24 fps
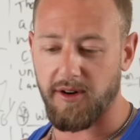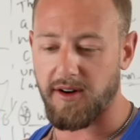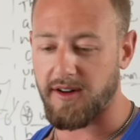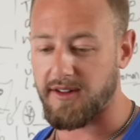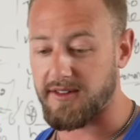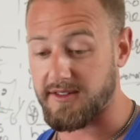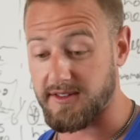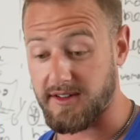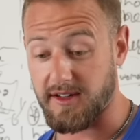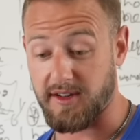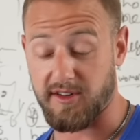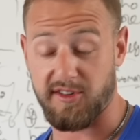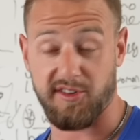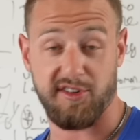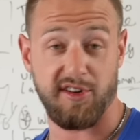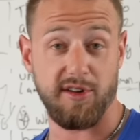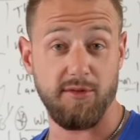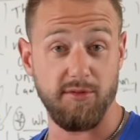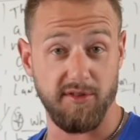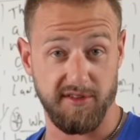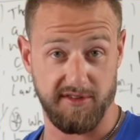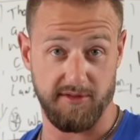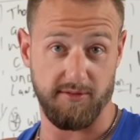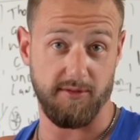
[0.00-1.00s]
And it's like, she
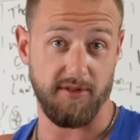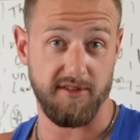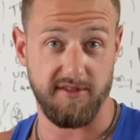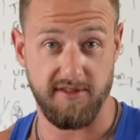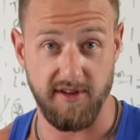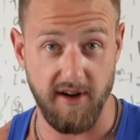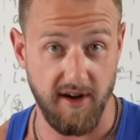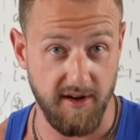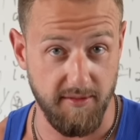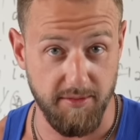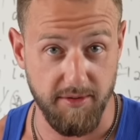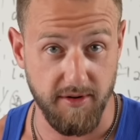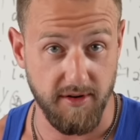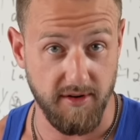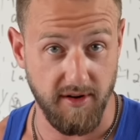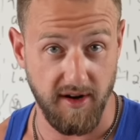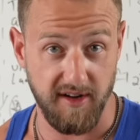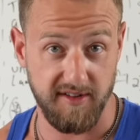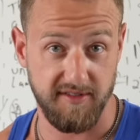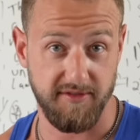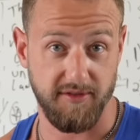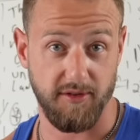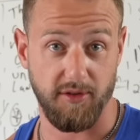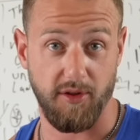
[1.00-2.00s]
was the one trying to
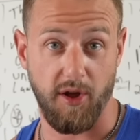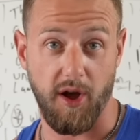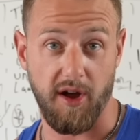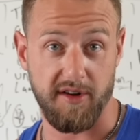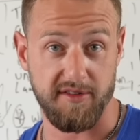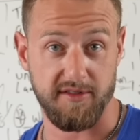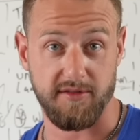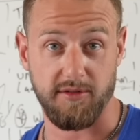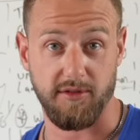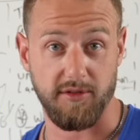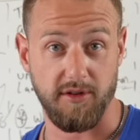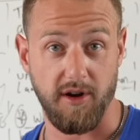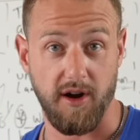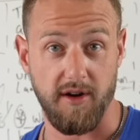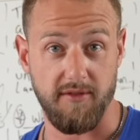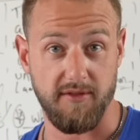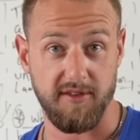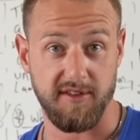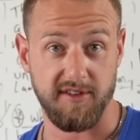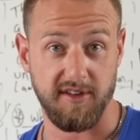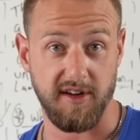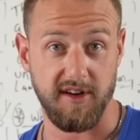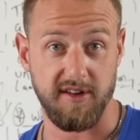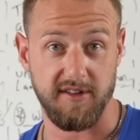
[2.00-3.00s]
progress for logical
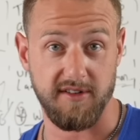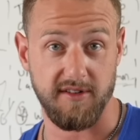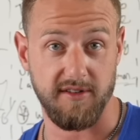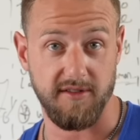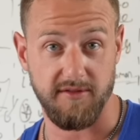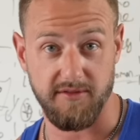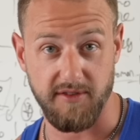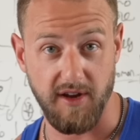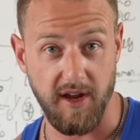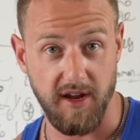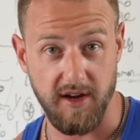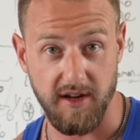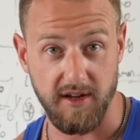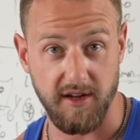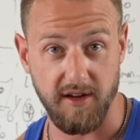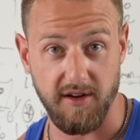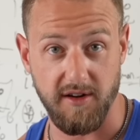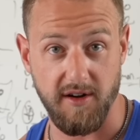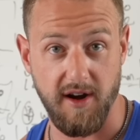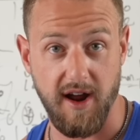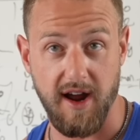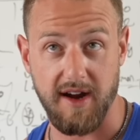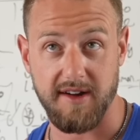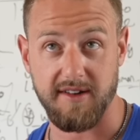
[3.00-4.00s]
conversation of dating
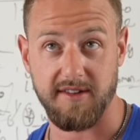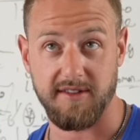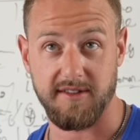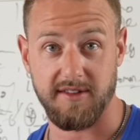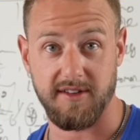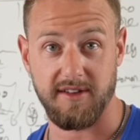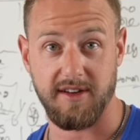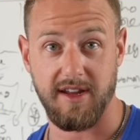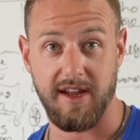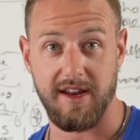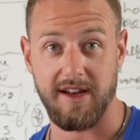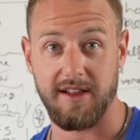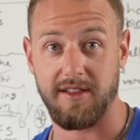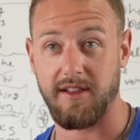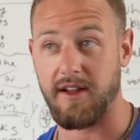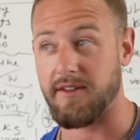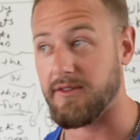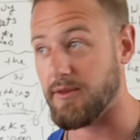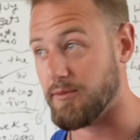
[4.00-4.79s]
interactions and dating life.